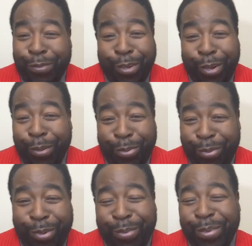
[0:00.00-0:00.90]
to go
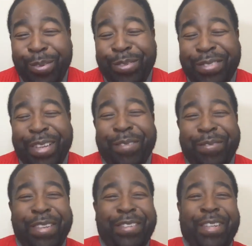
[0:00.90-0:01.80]
through, new
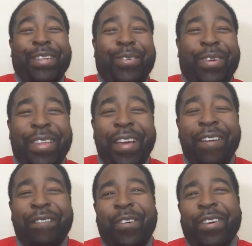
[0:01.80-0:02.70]
stuff to deal with.
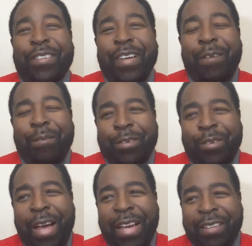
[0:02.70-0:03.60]
Forrest Gump was
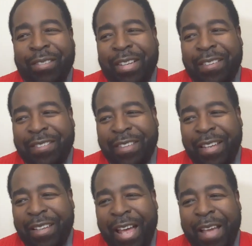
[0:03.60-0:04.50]
right when he
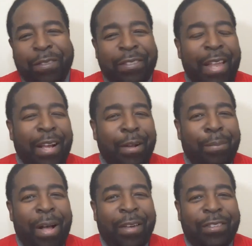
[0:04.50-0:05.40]
said, life is like a
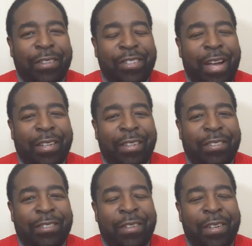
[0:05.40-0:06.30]
box of
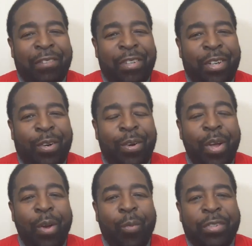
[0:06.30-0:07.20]
chocolates. You never know
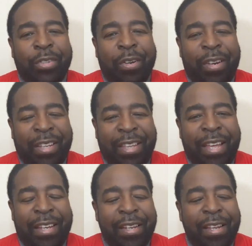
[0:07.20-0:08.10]
what you're going to
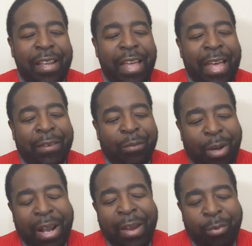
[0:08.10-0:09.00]
get. And
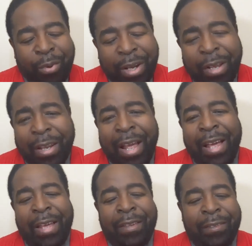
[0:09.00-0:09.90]
what I
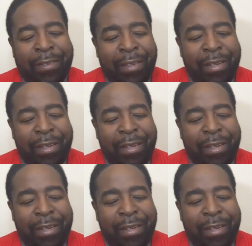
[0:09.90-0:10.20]
realized